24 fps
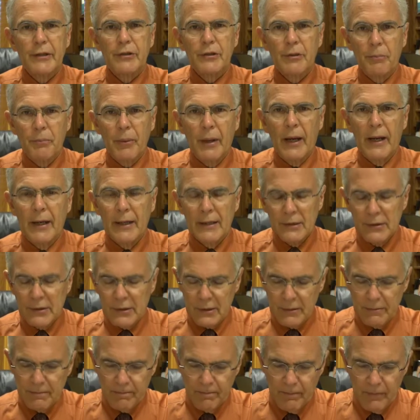it to
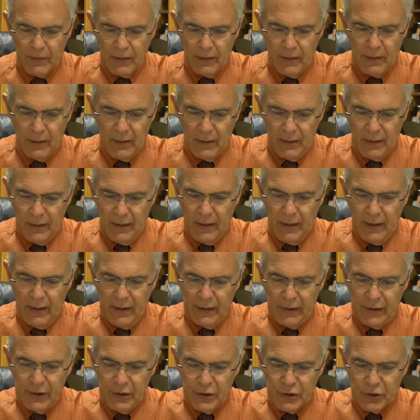pass.
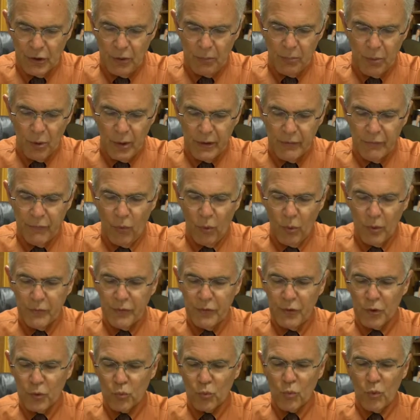And he shall bring
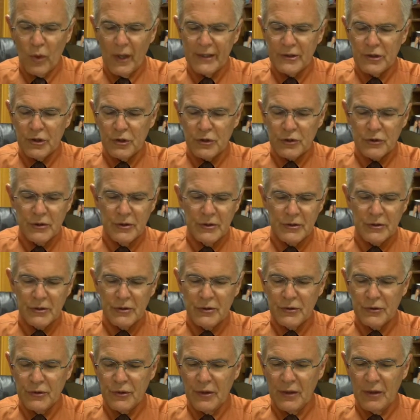forth your righteousness
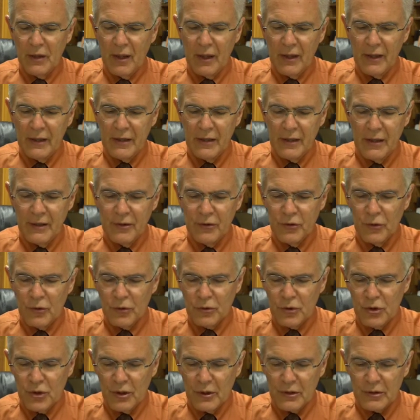as the light and your
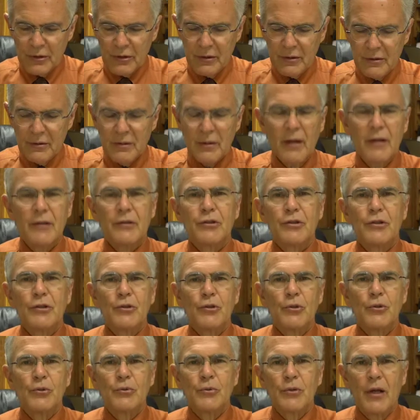justice as the
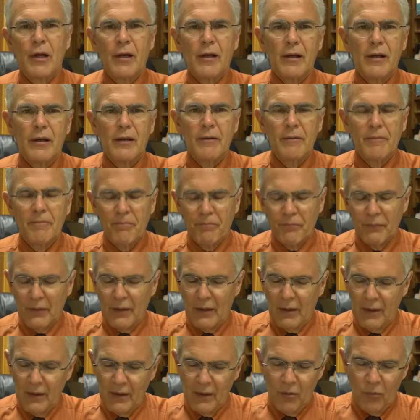noonday.
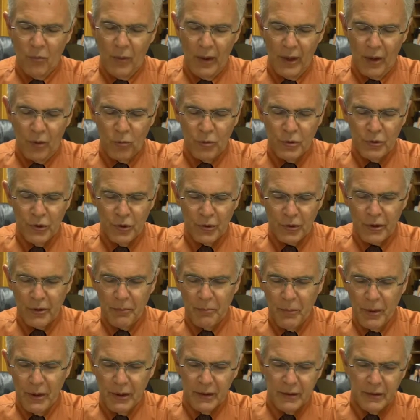Wow, when you're
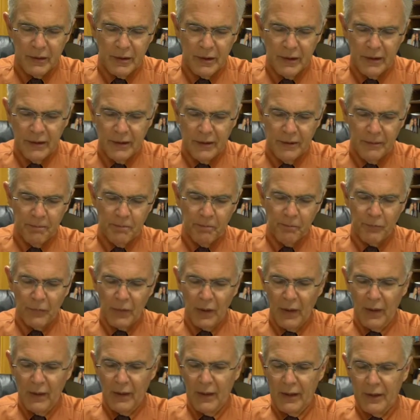committed to him
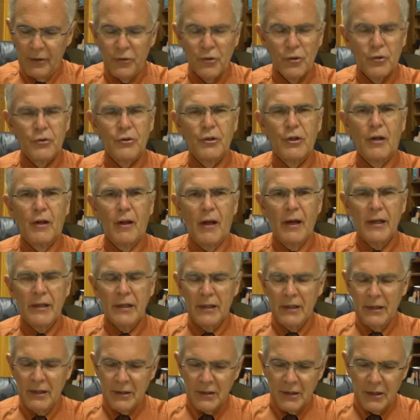and you're
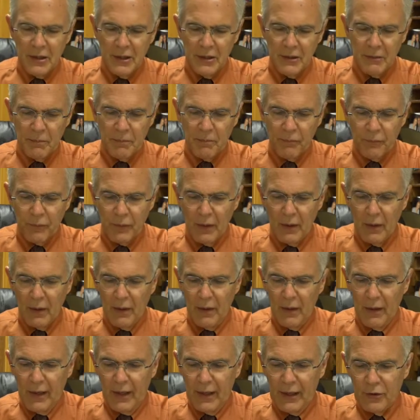delighting in him
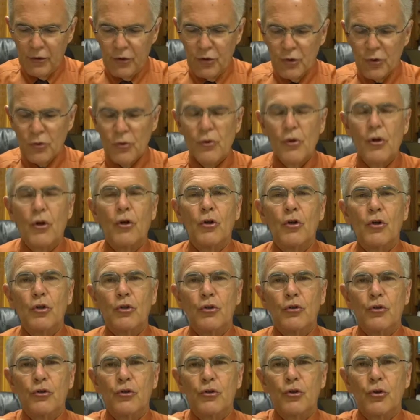and you're
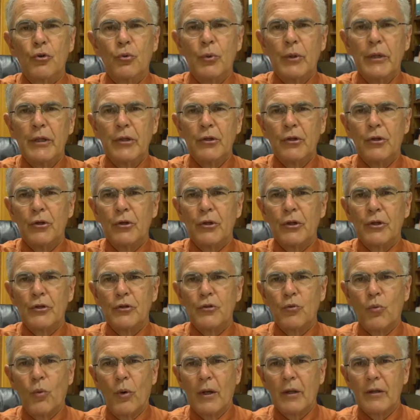doing good,
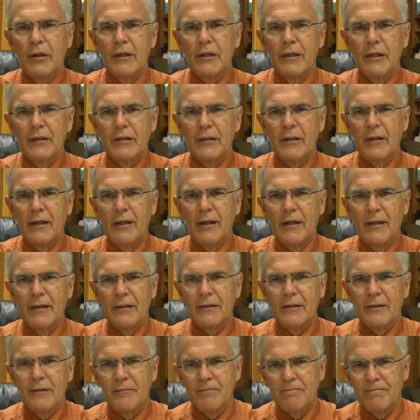dwelling in the
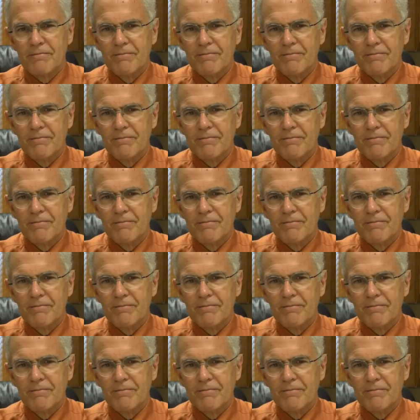land,